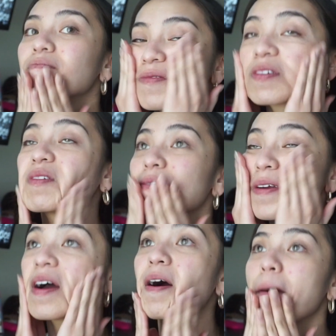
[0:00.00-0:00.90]
so
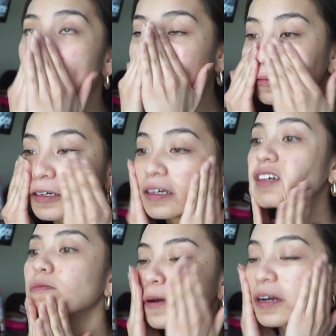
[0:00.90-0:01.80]
now I'm
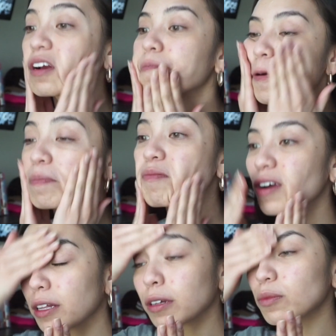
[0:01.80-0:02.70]
just putting on my
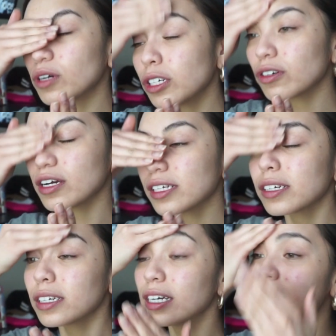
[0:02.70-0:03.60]
regular
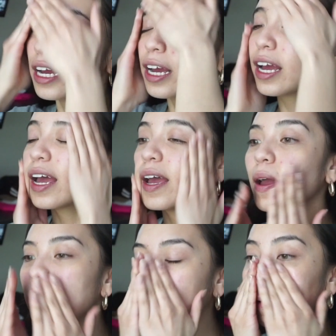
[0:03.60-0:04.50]
moisturizer,
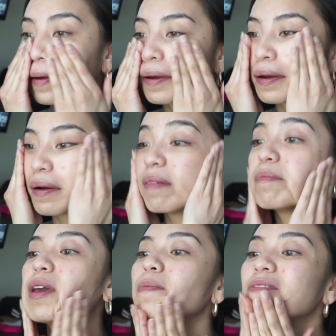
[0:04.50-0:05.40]
and
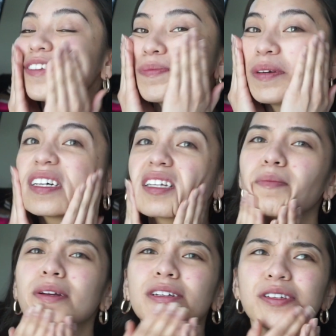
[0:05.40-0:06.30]
maybe it's because I've
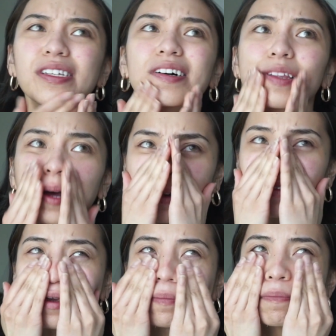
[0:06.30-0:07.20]
been using a lot of
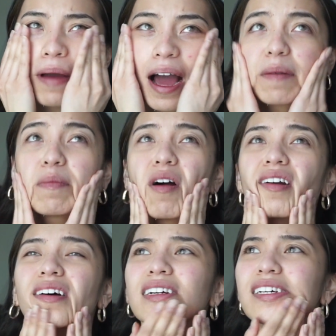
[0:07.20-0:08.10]
like matte
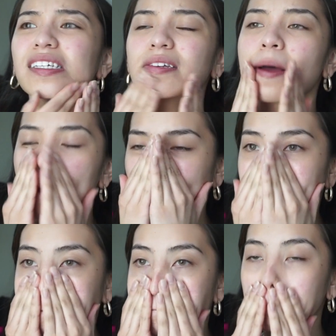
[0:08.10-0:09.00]
products
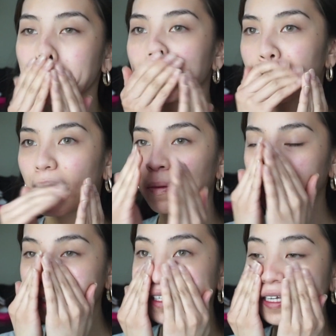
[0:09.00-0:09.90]
on
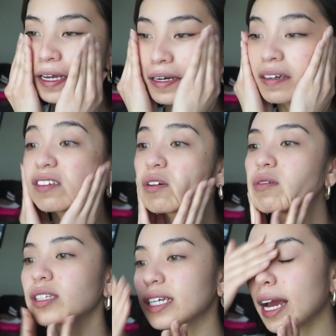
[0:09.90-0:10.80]
my skin. So
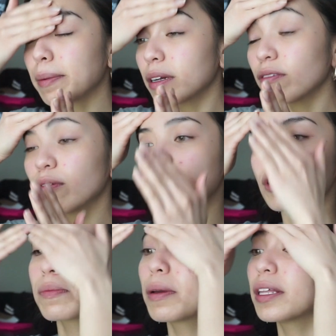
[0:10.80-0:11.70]
today I'm gonna
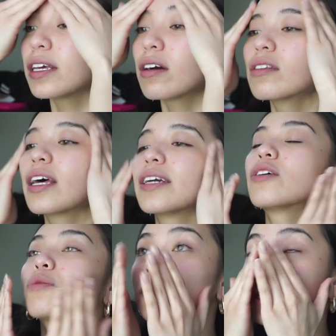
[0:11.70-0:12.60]
focus mainly on like
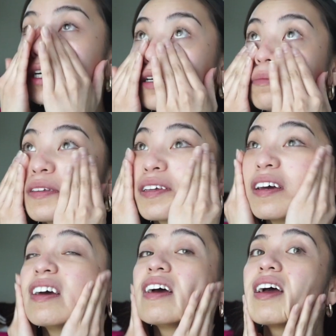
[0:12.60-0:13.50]
creams
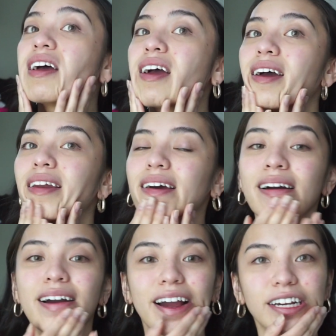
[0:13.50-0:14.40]
and
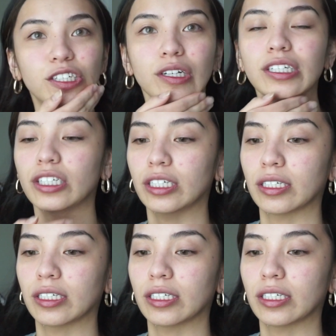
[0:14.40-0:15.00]
hydration.